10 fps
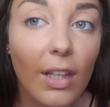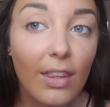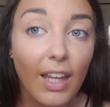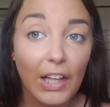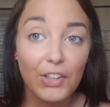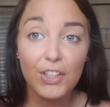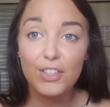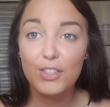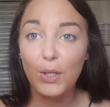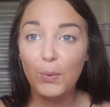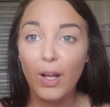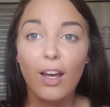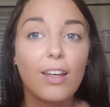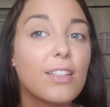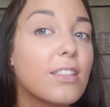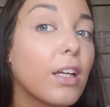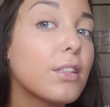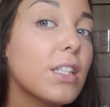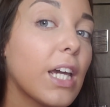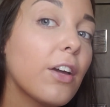That looks so nice.
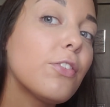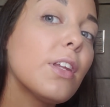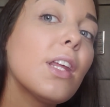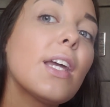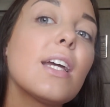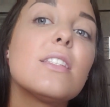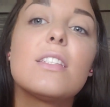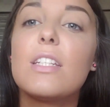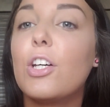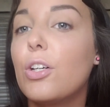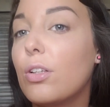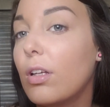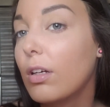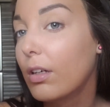See, I feel like I still